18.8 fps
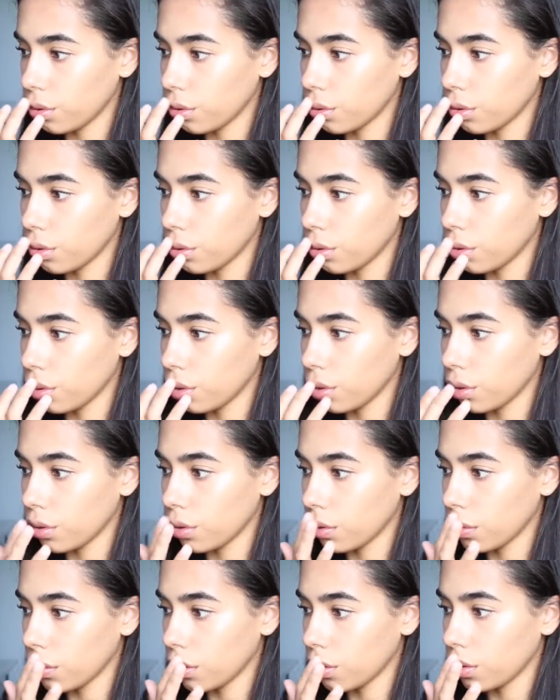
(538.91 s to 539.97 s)

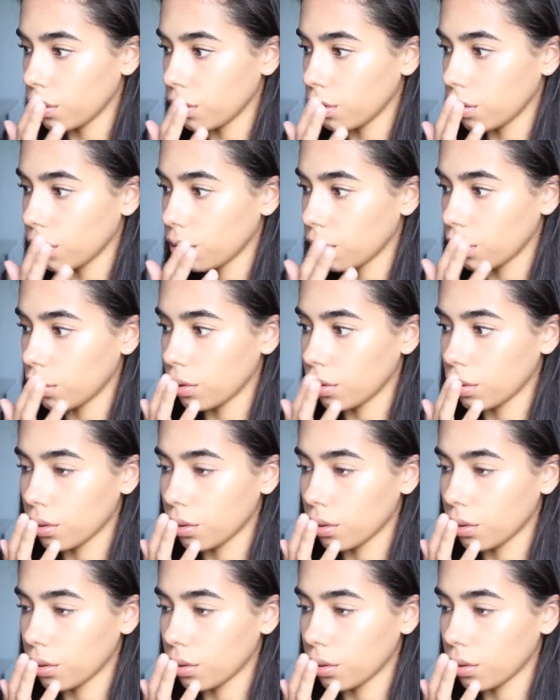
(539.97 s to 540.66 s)
(no one is talking)